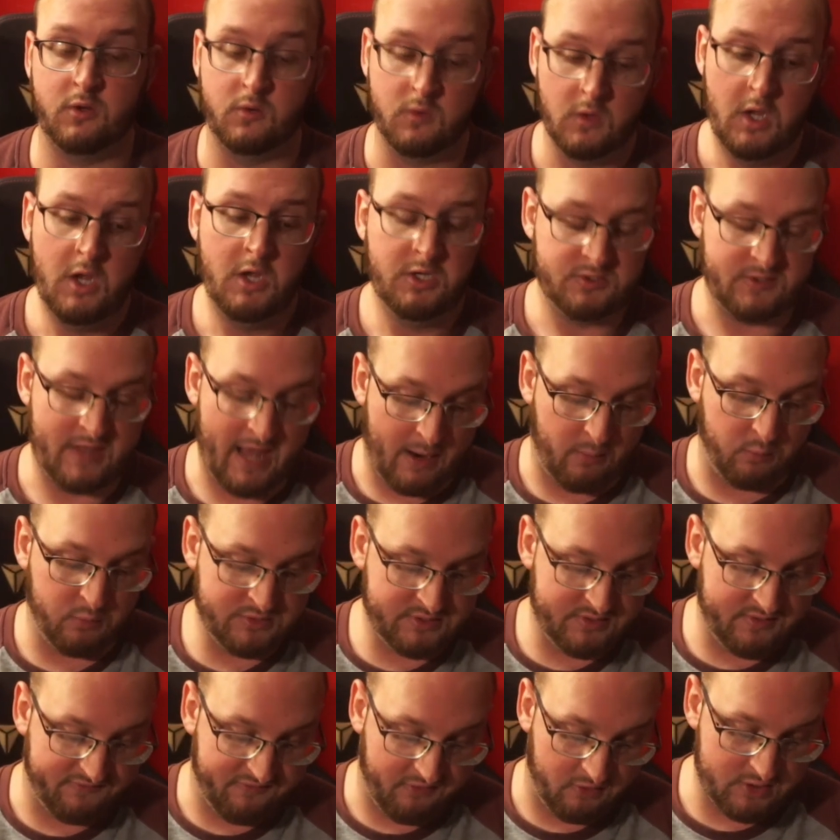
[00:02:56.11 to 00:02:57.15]
So that was
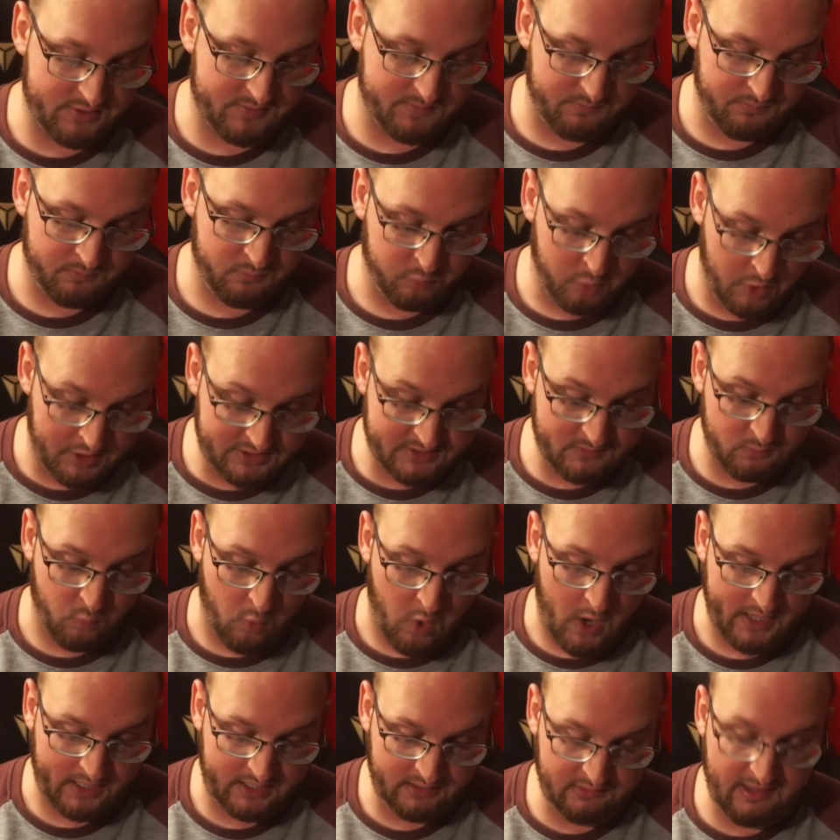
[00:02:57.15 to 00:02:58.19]
the first reason
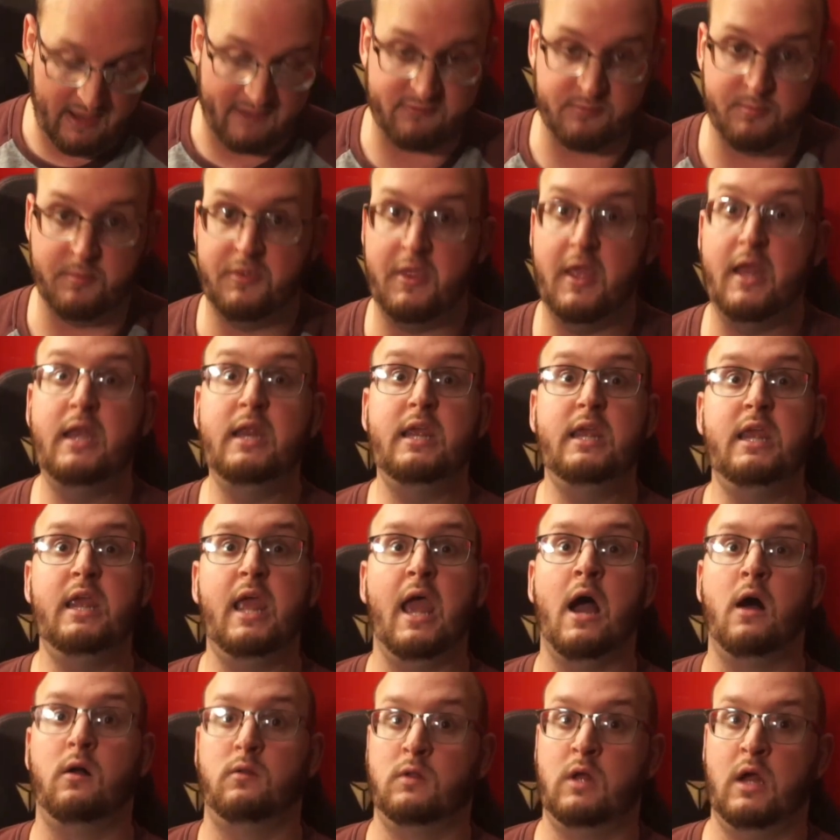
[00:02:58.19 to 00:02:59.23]
why he left. But then he
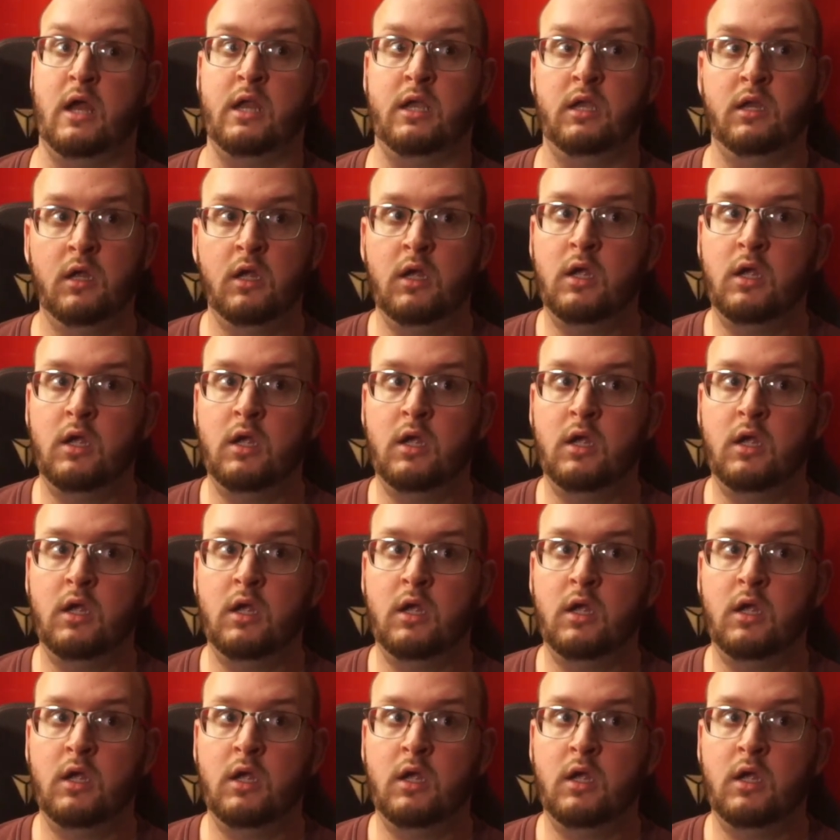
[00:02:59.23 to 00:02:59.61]
outlined a